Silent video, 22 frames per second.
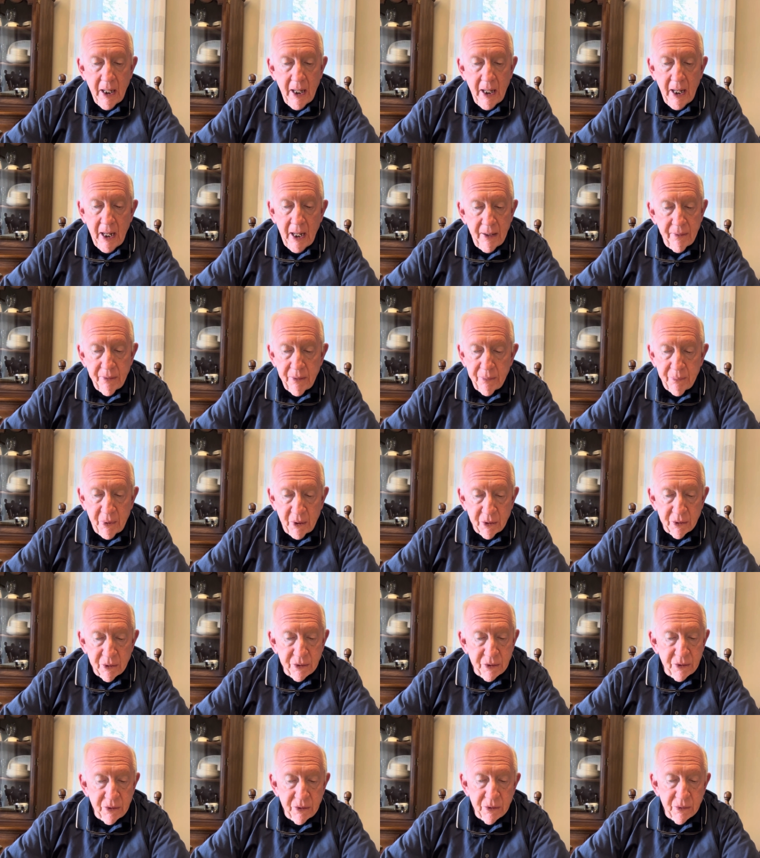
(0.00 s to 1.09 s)
and the
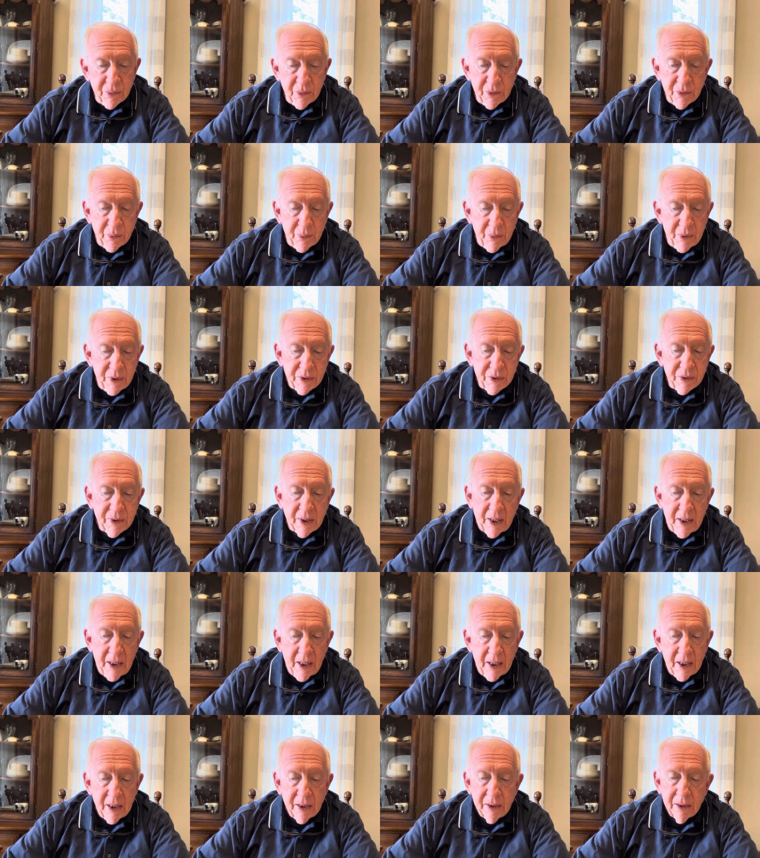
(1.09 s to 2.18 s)
persons with which they
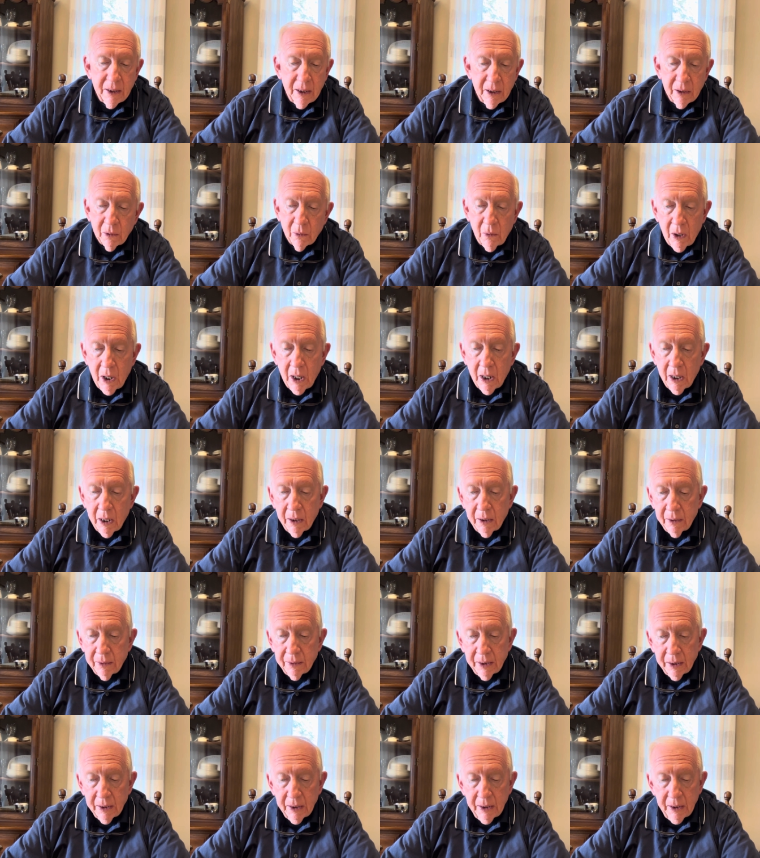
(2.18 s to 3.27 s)
had
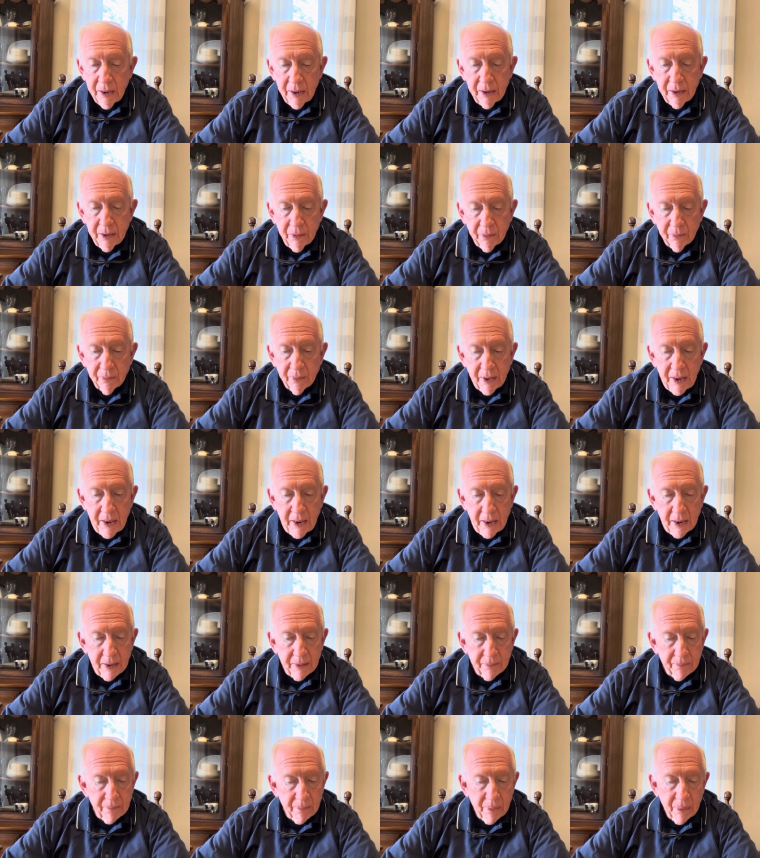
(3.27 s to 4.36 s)
acquired in
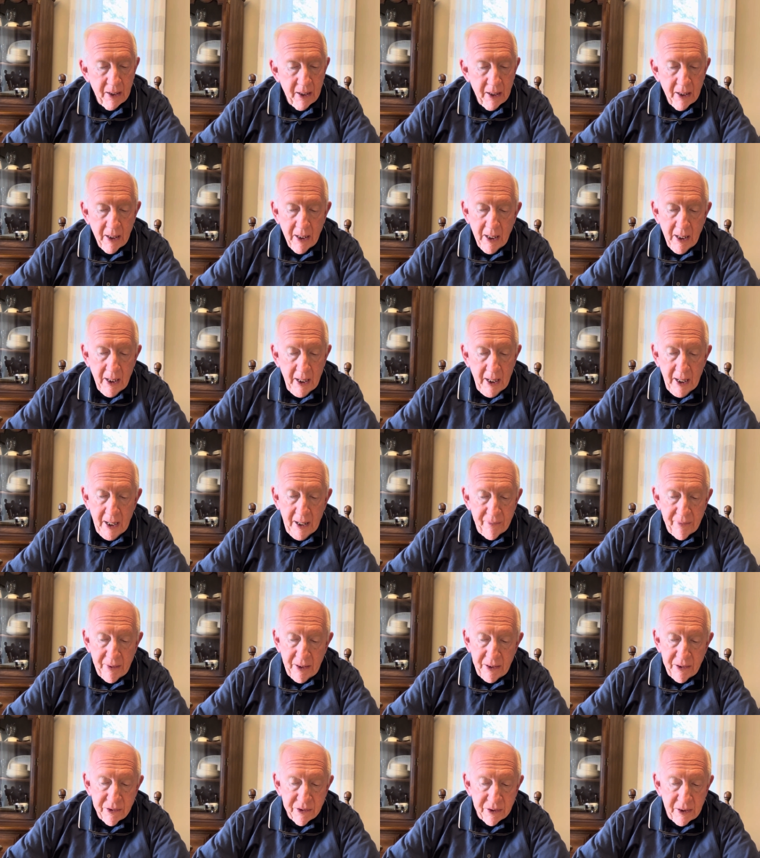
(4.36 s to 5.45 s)
Haran. And
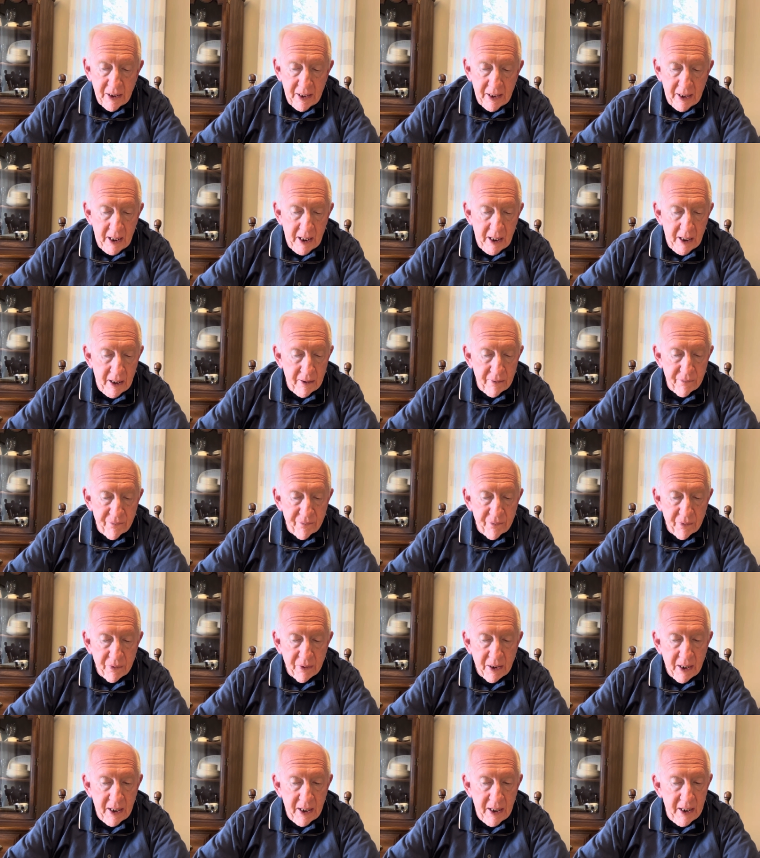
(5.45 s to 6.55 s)
they set out for
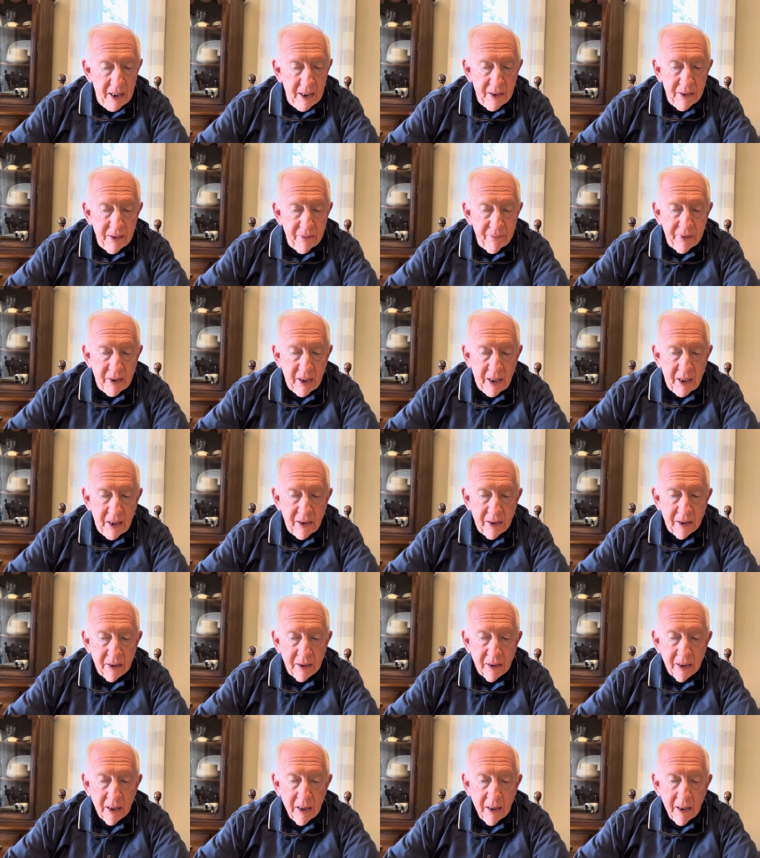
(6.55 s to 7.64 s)
the land of
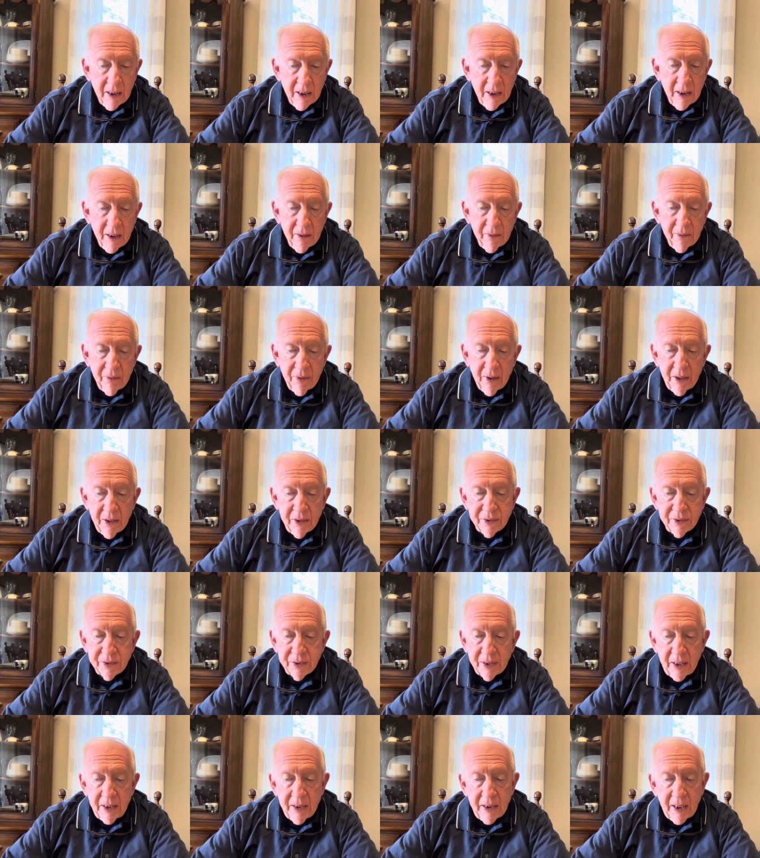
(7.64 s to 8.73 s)
Canaan. Thus
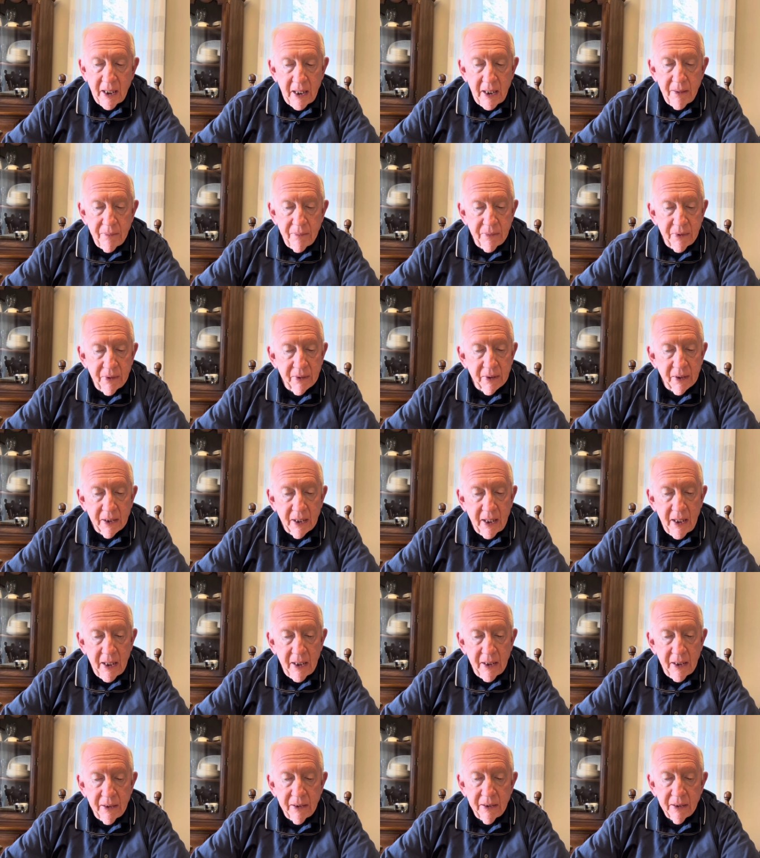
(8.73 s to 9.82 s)
they came to the
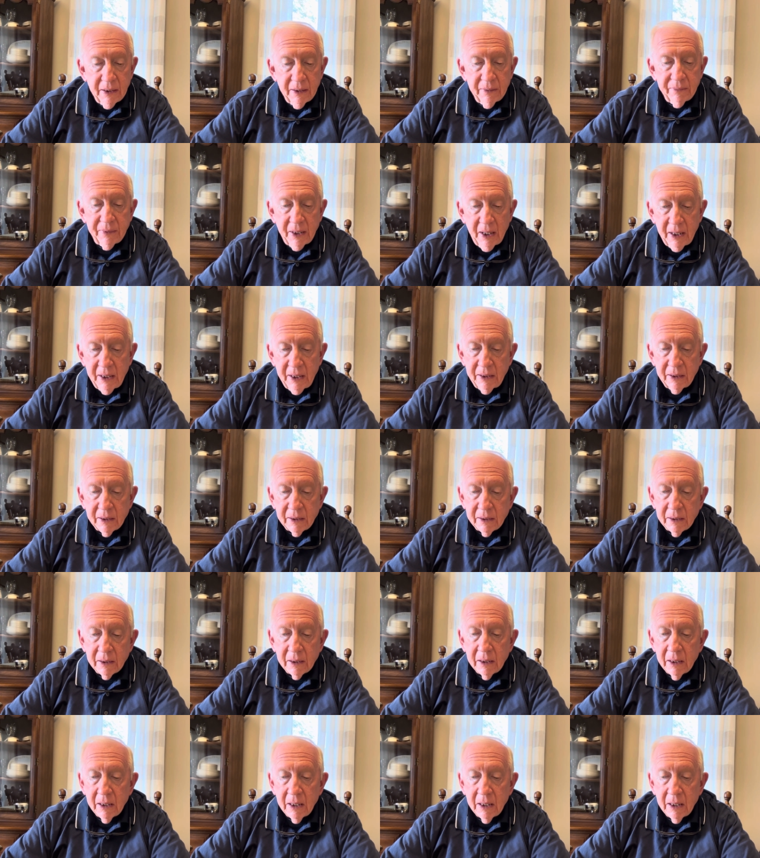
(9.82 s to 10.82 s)
land of Canaan.